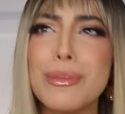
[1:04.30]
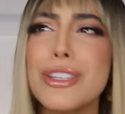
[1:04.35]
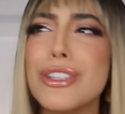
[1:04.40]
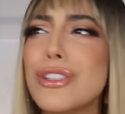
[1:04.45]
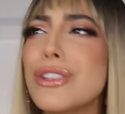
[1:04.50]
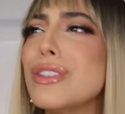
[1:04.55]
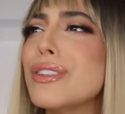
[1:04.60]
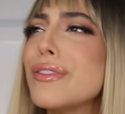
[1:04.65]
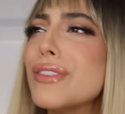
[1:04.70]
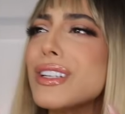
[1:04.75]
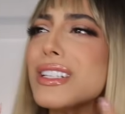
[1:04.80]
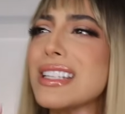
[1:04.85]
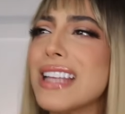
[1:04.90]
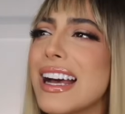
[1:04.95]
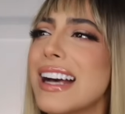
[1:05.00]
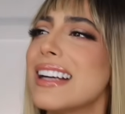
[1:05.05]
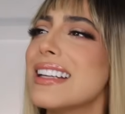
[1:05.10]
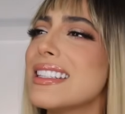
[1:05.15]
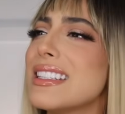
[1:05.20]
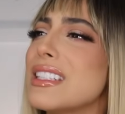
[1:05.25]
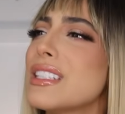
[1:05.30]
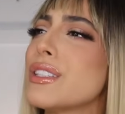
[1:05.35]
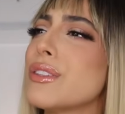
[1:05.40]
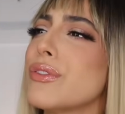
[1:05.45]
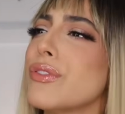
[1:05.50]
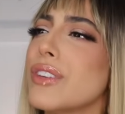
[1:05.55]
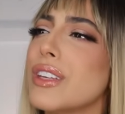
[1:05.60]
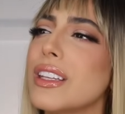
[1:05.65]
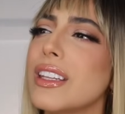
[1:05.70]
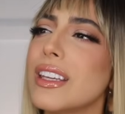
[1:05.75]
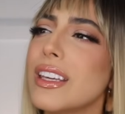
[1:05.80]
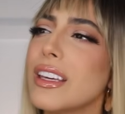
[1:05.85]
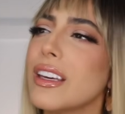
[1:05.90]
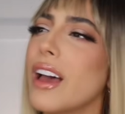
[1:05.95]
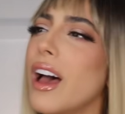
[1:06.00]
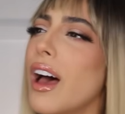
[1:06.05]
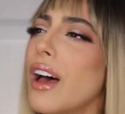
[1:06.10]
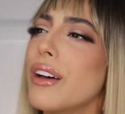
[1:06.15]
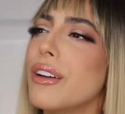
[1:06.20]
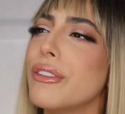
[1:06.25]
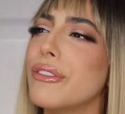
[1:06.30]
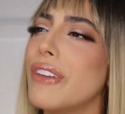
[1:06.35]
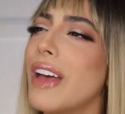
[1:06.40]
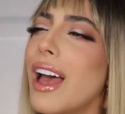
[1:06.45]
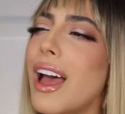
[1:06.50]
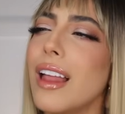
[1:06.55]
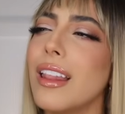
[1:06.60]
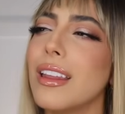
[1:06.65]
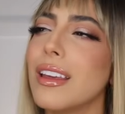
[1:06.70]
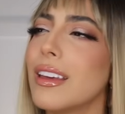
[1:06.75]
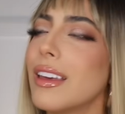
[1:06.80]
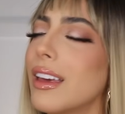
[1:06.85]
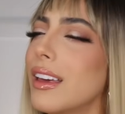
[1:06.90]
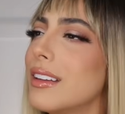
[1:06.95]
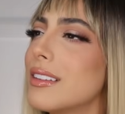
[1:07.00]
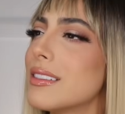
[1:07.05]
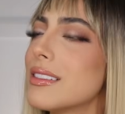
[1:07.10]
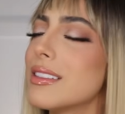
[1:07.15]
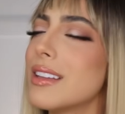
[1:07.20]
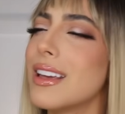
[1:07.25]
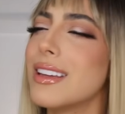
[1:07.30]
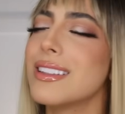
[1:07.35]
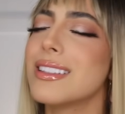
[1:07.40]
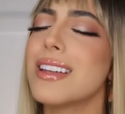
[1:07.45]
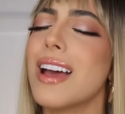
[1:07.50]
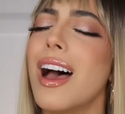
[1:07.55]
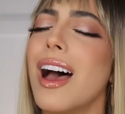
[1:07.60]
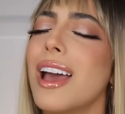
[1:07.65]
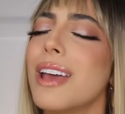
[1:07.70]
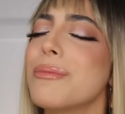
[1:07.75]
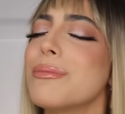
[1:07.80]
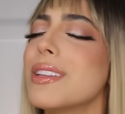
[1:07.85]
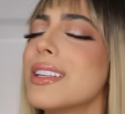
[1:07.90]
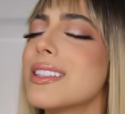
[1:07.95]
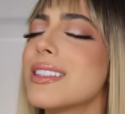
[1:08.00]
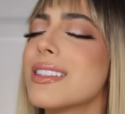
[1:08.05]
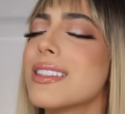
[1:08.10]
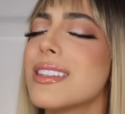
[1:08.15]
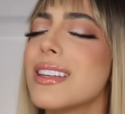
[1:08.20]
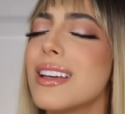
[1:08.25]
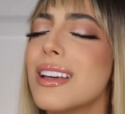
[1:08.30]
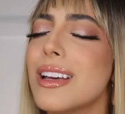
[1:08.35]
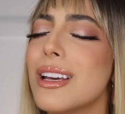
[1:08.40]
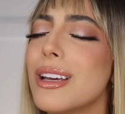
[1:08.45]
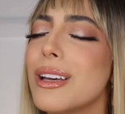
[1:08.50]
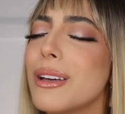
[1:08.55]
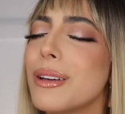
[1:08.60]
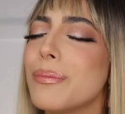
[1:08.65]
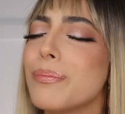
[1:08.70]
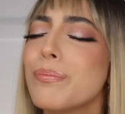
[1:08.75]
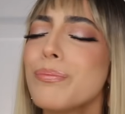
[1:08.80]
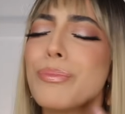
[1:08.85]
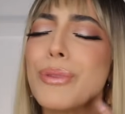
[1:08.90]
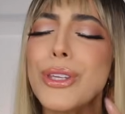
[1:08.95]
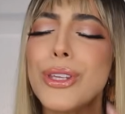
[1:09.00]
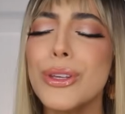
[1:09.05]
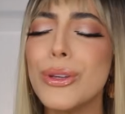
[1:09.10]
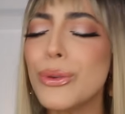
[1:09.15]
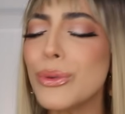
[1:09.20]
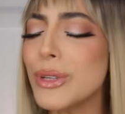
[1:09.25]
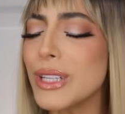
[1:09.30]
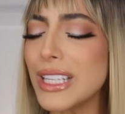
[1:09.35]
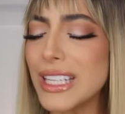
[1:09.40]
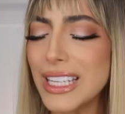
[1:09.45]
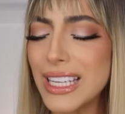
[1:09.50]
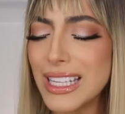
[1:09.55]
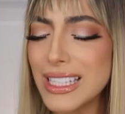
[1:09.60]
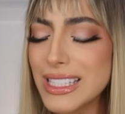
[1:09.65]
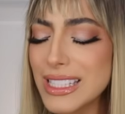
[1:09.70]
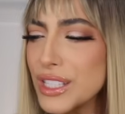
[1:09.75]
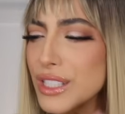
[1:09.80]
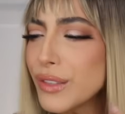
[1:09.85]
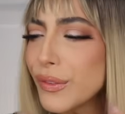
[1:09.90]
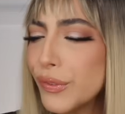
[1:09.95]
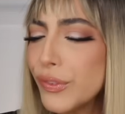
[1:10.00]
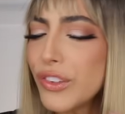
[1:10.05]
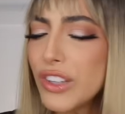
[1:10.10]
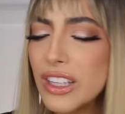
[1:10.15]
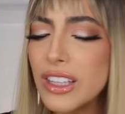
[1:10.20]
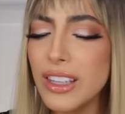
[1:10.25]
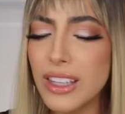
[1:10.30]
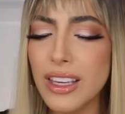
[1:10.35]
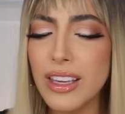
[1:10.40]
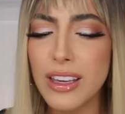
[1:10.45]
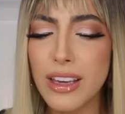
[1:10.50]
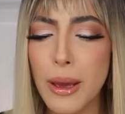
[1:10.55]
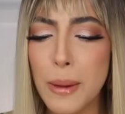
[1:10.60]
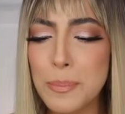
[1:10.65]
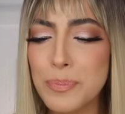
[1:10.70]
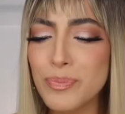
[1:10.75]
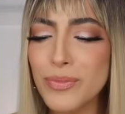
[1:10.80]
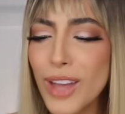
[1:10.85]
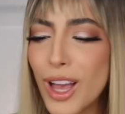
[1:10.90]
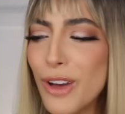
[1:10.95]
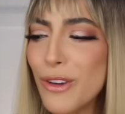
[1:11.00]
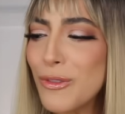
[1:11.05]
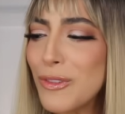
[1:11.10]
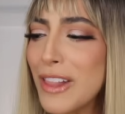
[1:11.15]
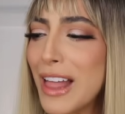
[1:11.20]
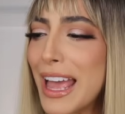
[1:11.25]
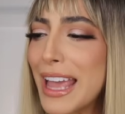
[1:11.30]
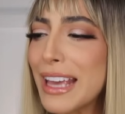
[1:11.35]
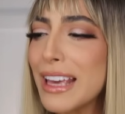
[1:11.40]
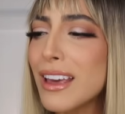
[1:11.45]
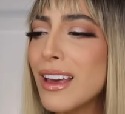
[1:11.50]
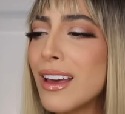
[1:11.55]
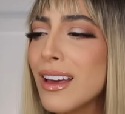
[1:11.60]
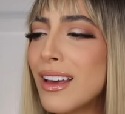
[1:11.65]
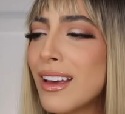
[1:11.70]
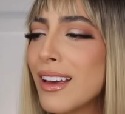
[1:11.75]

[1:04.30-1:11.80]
Miss Universe has this feeling of elegance and timeless beauty. This feeling of like,